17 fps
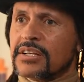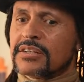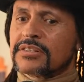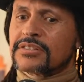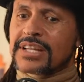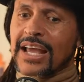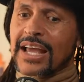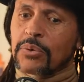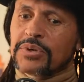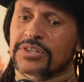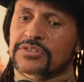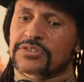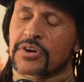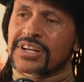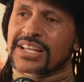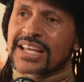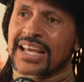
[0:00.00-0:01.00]
So now we
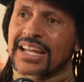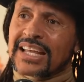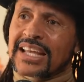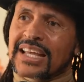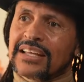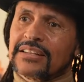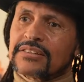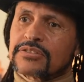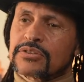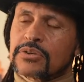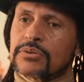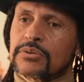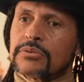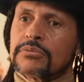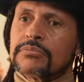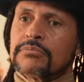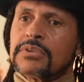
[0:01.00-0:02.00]
start getting
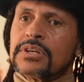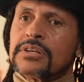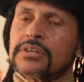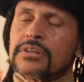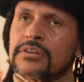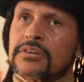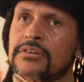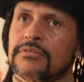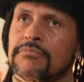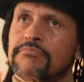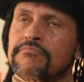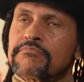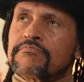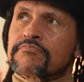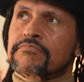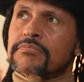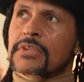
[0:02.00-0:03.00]
into
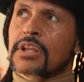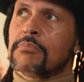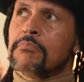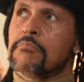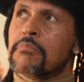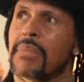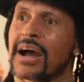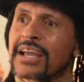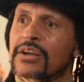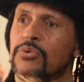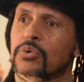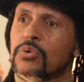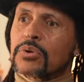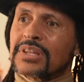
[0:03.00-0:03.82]
micro